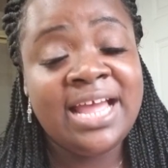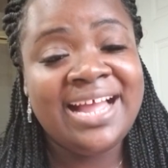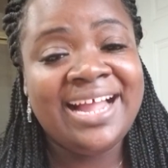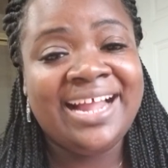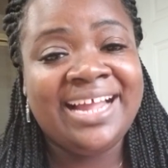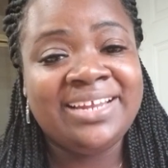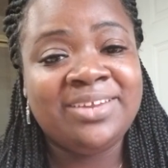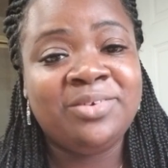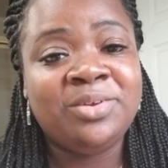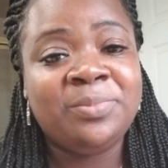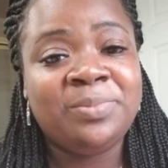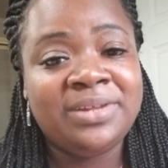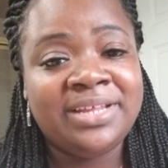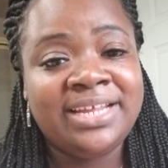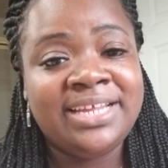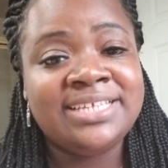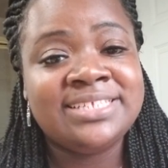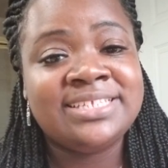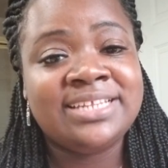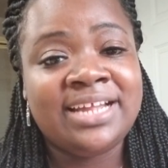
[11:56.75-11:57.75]
I know the
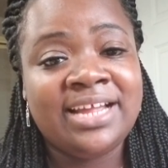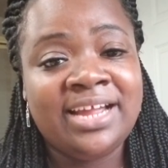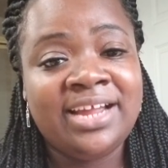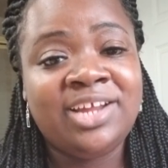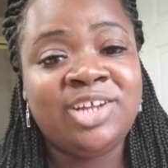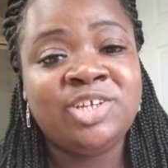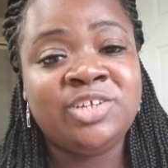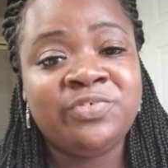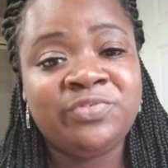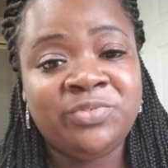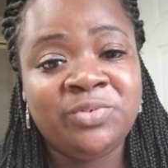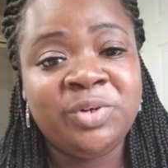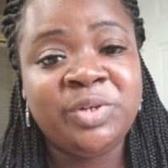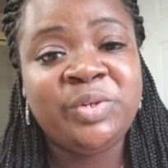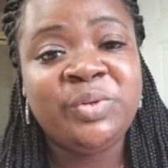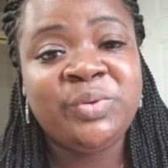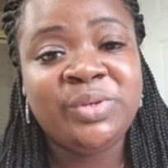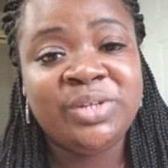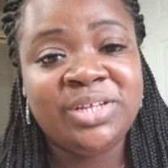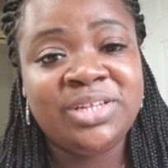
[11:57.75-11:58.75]
plans that I have for
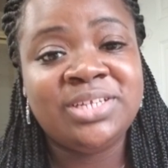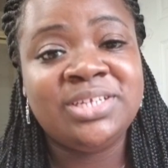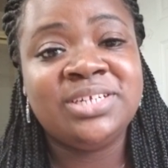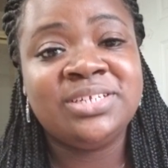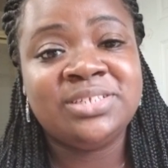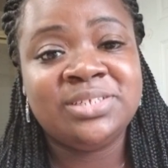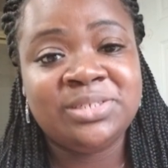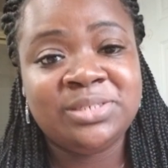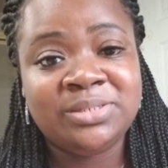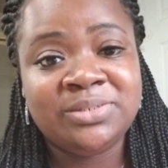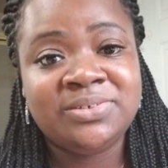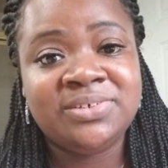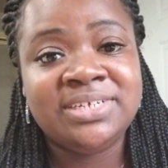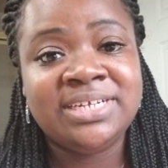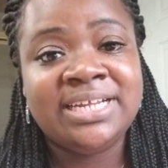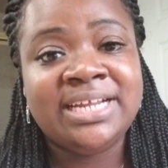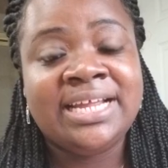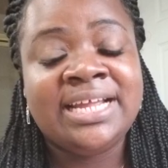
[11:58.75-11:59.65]
you, declared the Lord.